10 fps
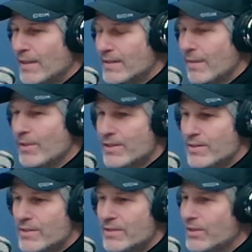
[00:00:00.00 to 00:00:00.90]
And some of
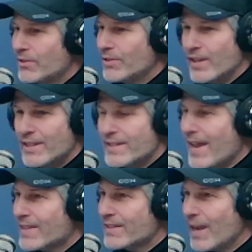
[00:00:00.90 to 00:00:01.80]
this is still the
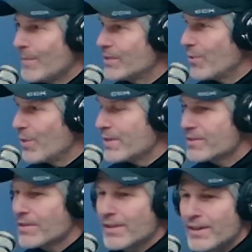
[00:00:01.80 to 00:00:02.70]
exact same as it
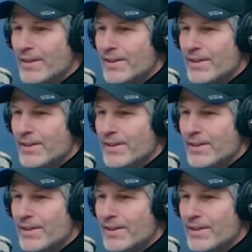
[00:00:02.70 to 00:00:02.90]
was.